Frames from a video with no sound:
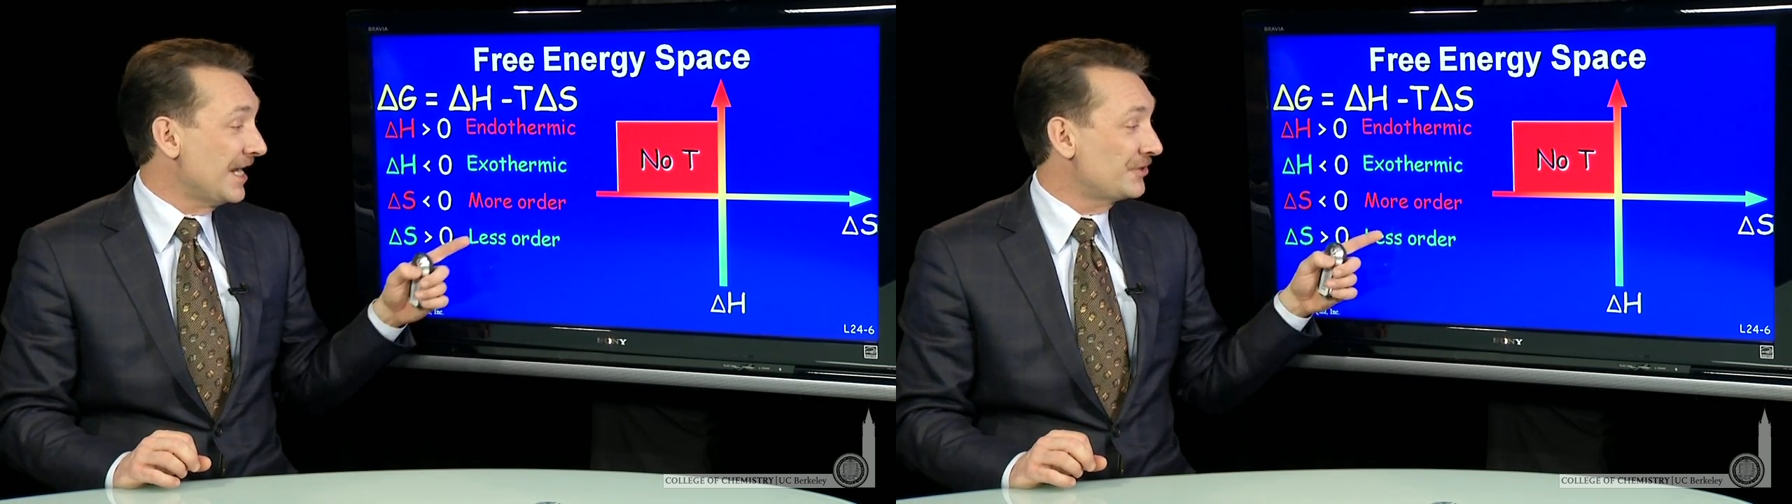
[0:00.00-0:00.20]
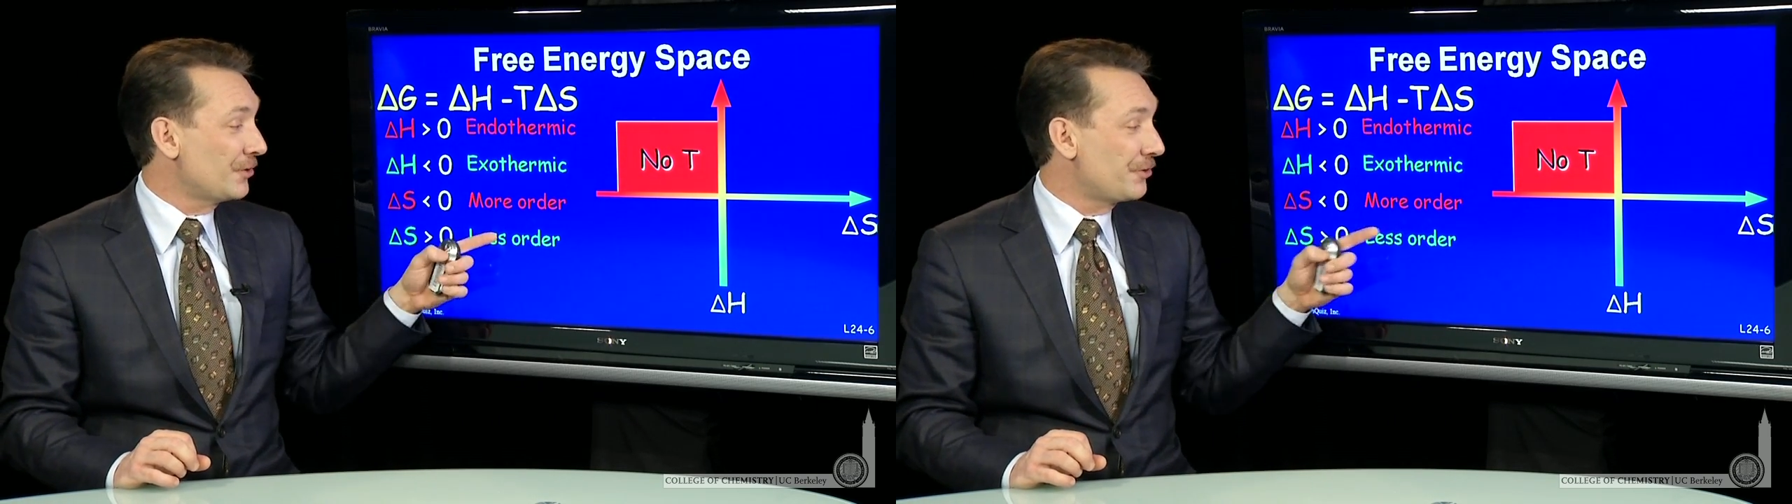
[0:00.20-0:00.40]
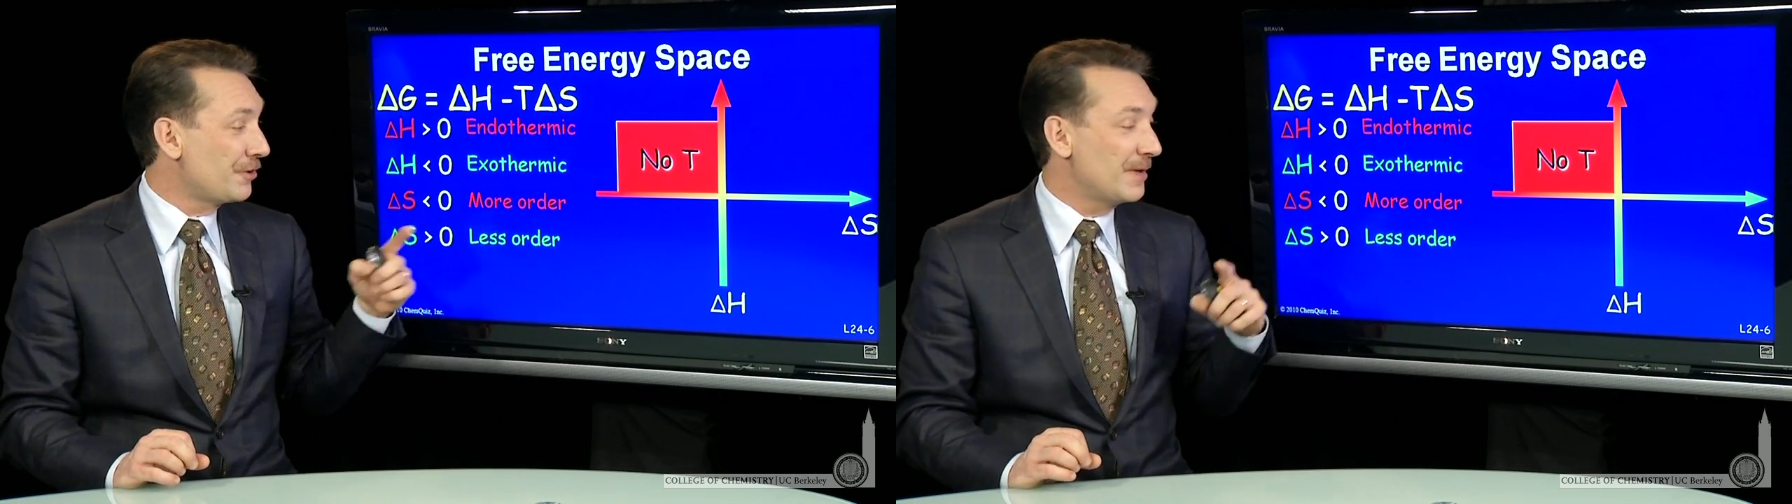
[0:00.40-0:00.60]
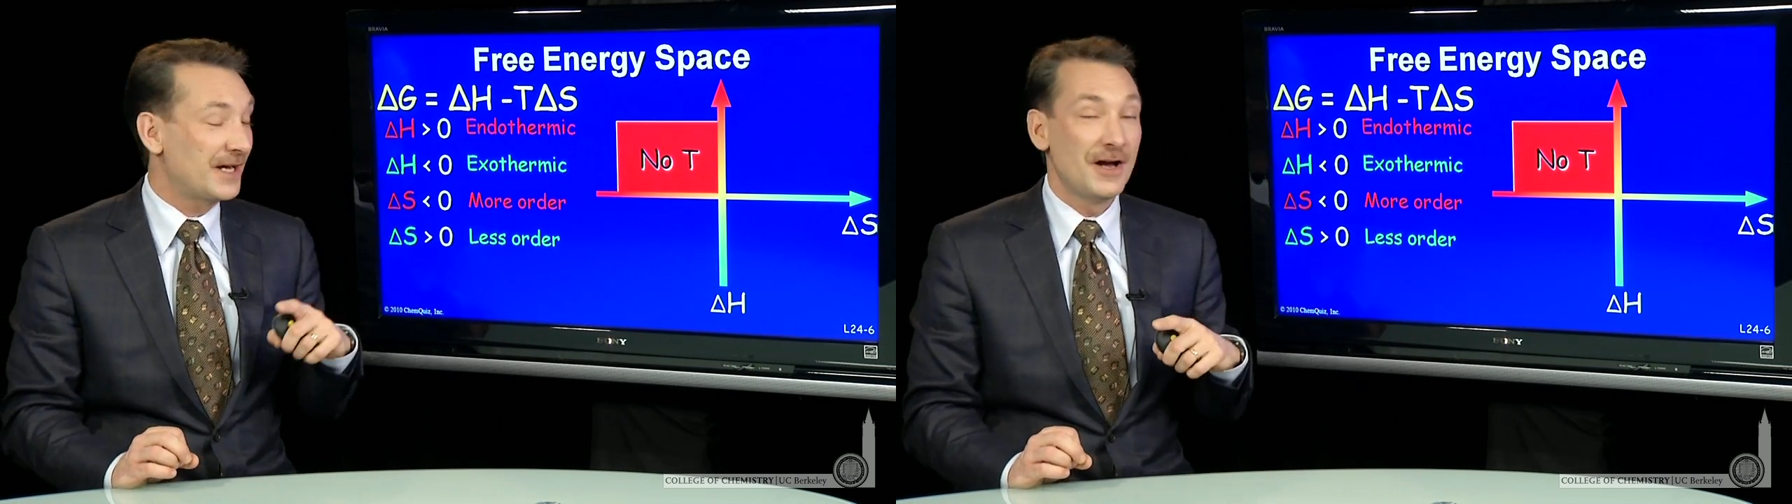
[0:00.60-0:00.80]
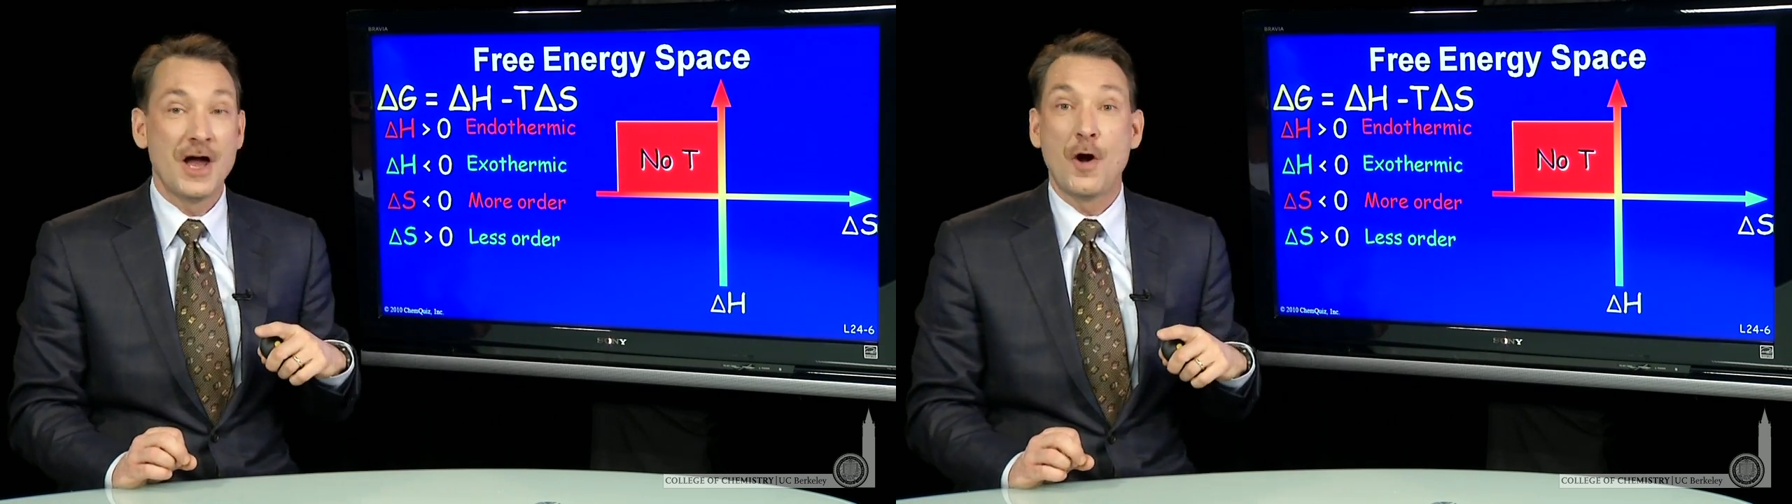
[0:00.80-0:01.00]

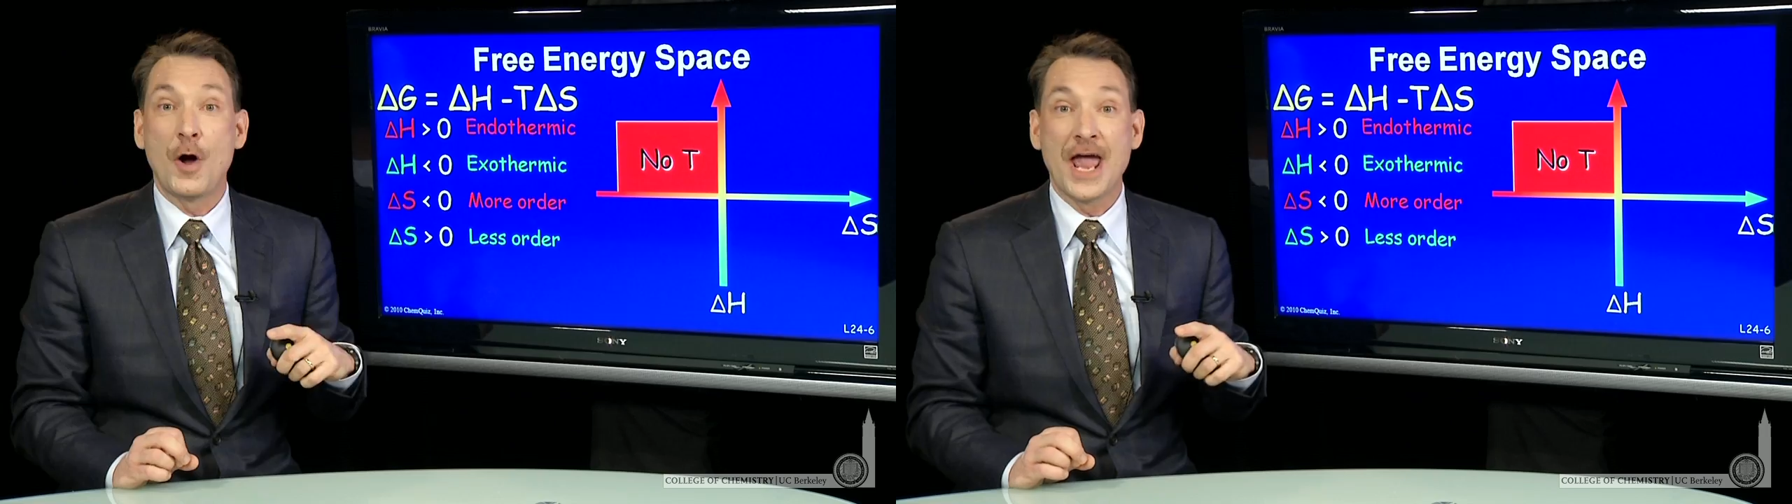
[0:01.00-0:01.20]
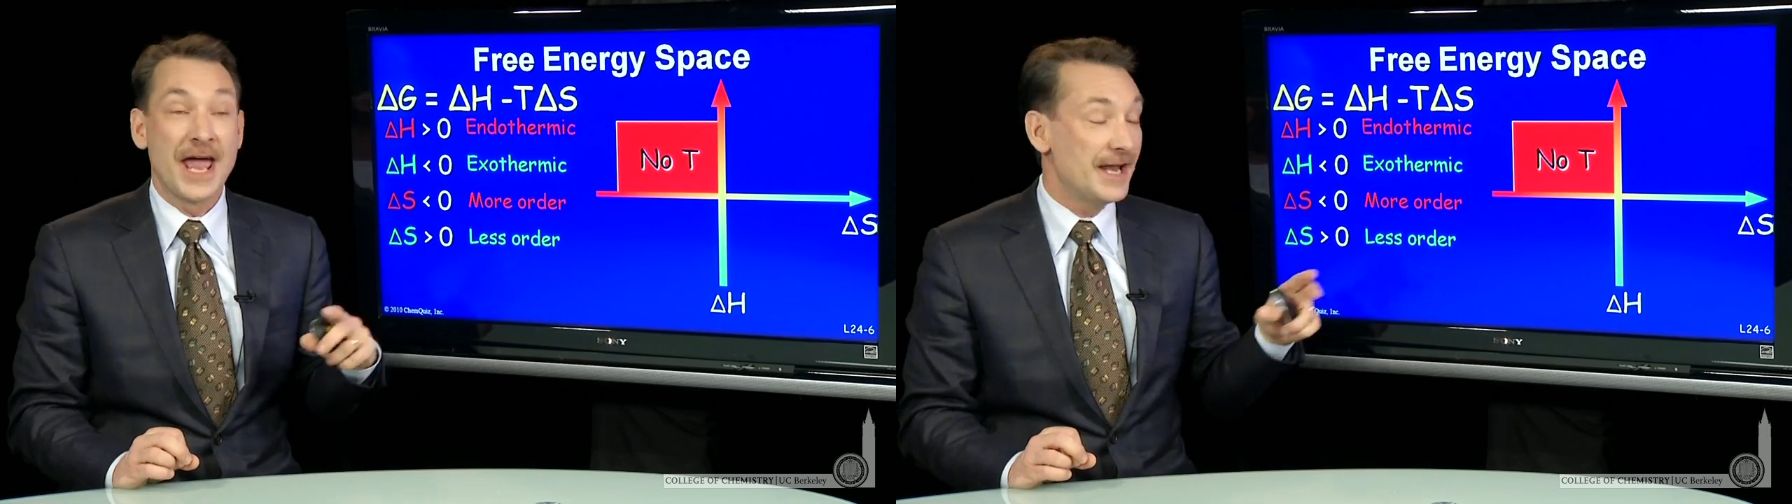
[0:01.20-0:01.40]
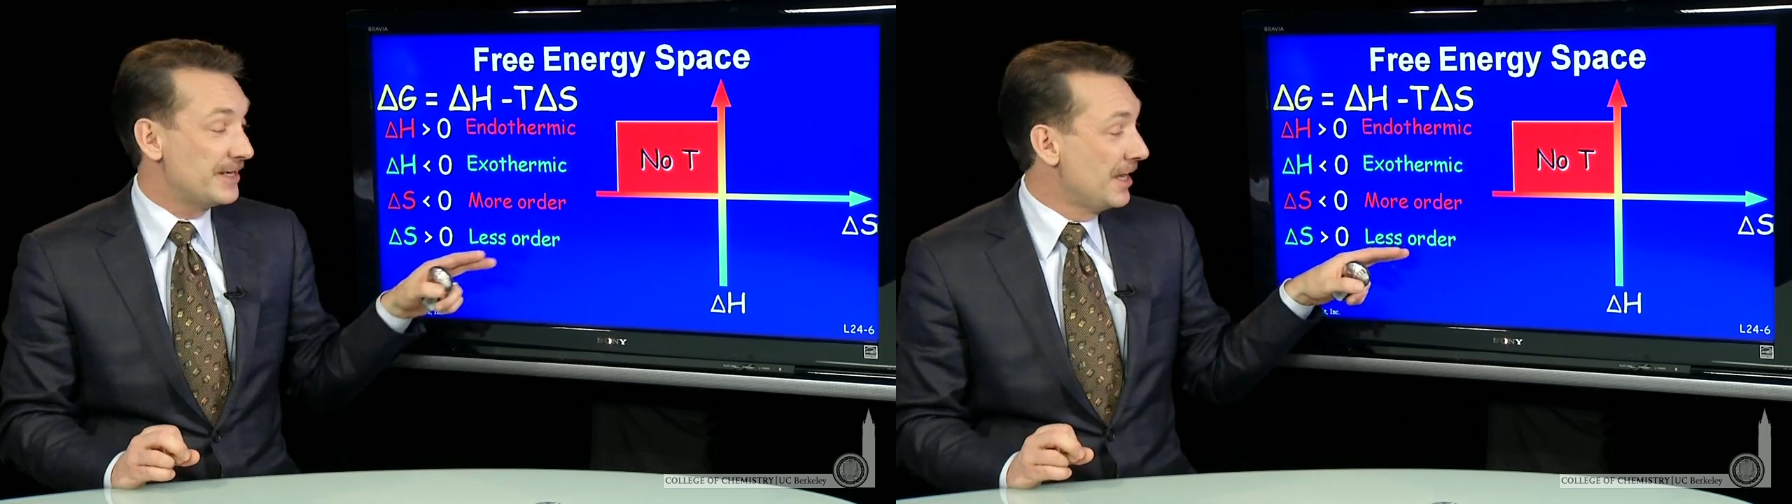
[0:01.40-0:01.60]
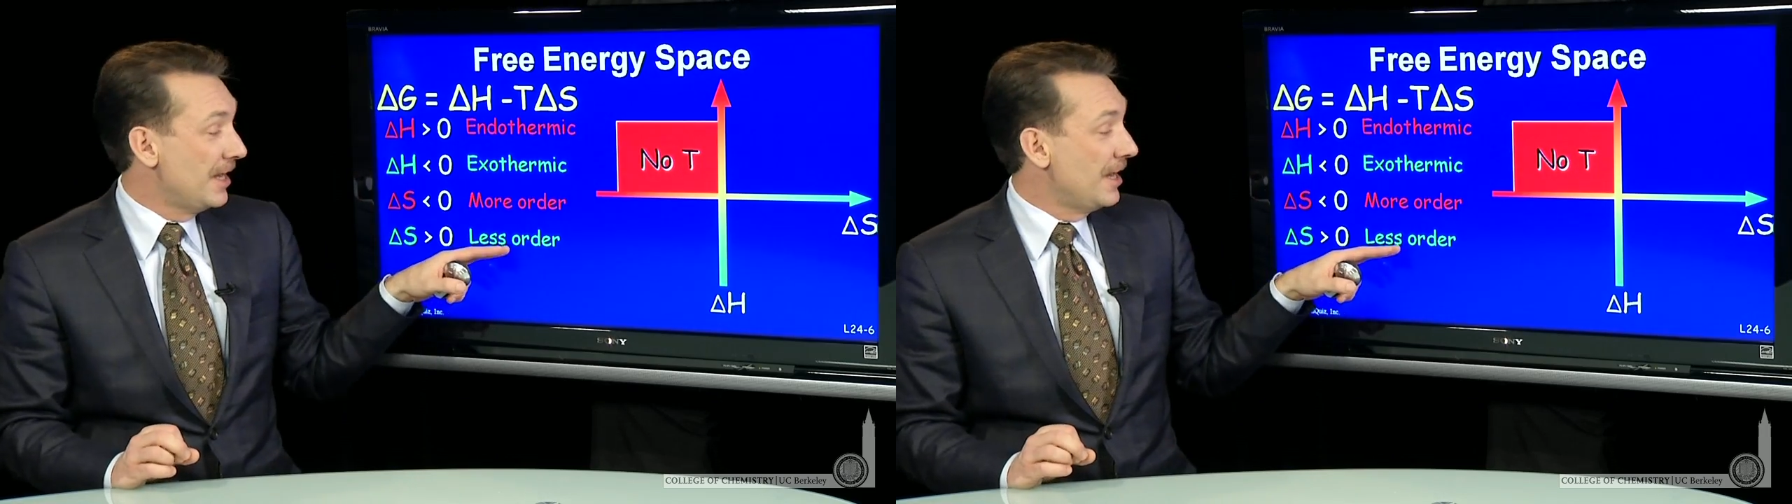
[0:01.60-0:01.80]
exothermic and